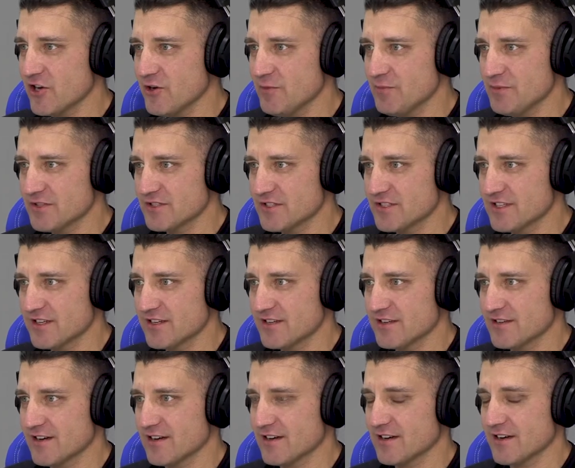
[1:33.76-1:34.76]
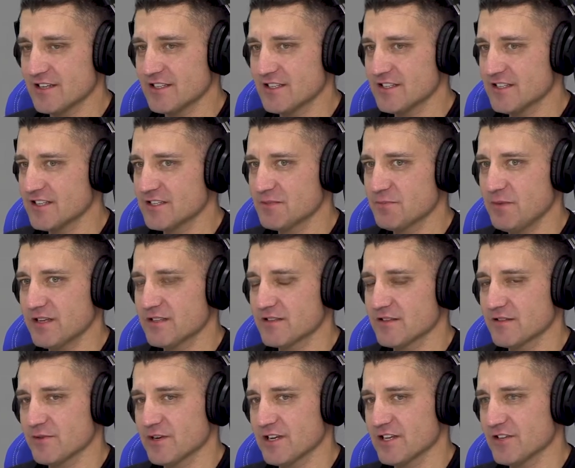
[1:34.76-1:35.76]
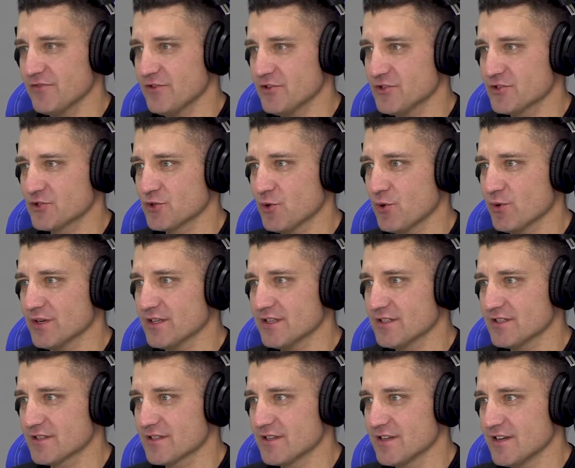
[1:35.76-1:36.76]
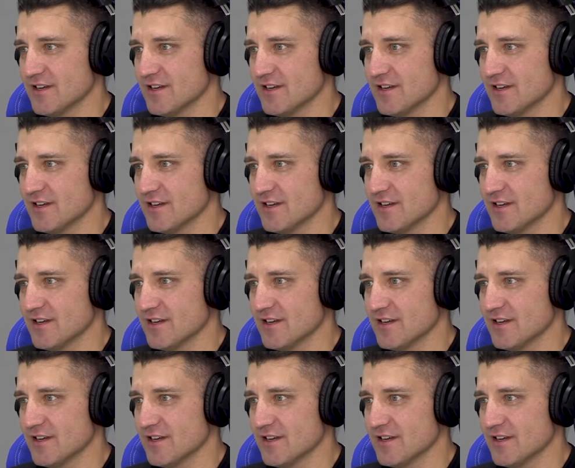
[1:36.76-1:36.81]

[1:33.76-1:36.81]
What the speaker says: opens in I didn't expect it when I first saw it.